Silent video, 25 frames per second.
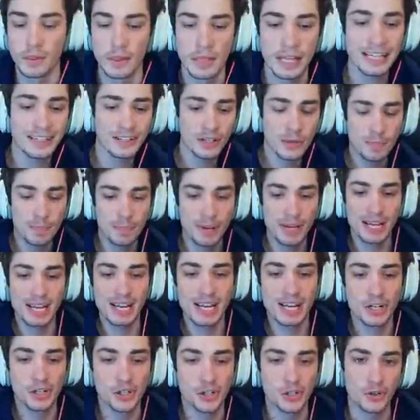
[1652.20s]
That's a big
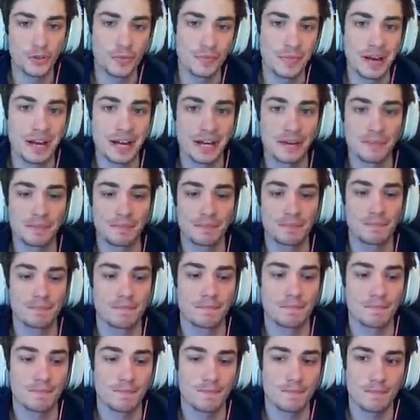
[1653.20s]
issue, man
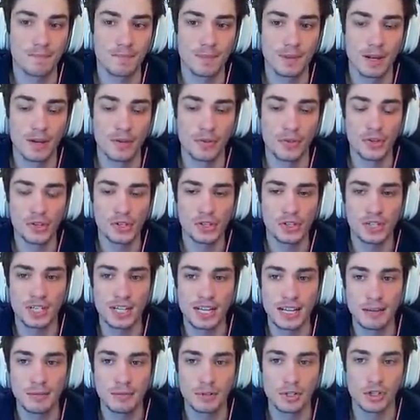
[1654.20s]
this
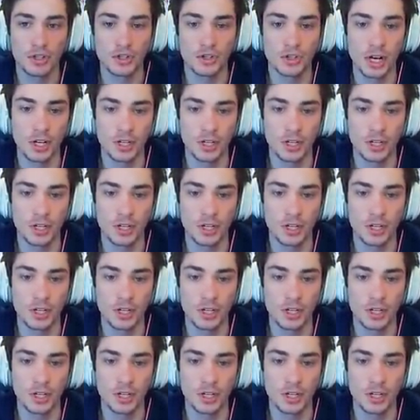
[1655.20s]
team just